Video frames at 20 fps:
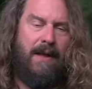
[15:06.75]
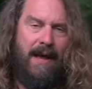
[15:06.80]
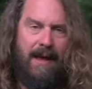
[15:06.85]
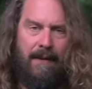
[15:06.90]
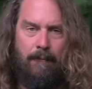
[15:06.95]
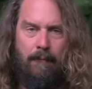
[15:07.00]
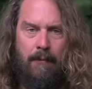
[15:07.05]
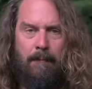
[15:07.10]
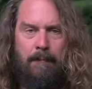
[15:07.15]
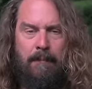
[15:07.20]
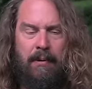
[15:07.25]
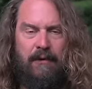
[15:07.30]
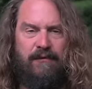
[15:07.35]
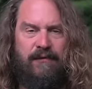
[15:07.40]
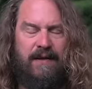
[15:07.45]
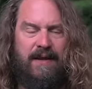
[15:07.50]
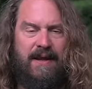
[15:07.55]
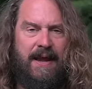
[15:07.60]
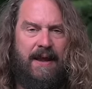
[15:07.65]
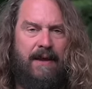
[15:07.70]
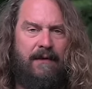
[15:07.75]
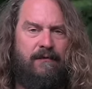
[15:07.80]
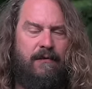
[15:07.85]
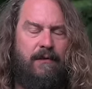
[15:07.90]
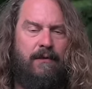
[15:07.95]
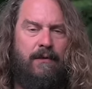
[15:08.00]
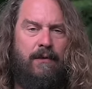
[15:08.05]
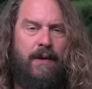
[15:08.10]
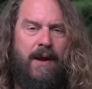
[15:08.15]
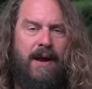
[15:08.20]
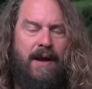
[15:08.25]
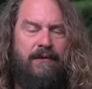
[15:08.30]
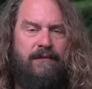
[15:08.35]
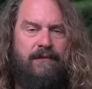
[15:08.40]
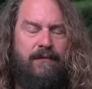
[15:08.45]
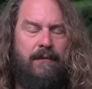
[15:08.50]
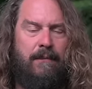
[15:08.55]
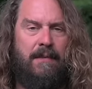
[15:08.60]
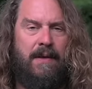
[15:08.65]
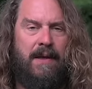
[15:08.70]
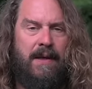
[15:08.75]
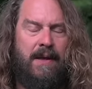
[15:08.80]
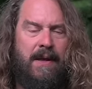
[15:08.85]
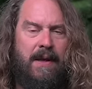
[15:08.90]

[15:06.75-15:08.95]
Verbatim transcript: I have one person cancel who has some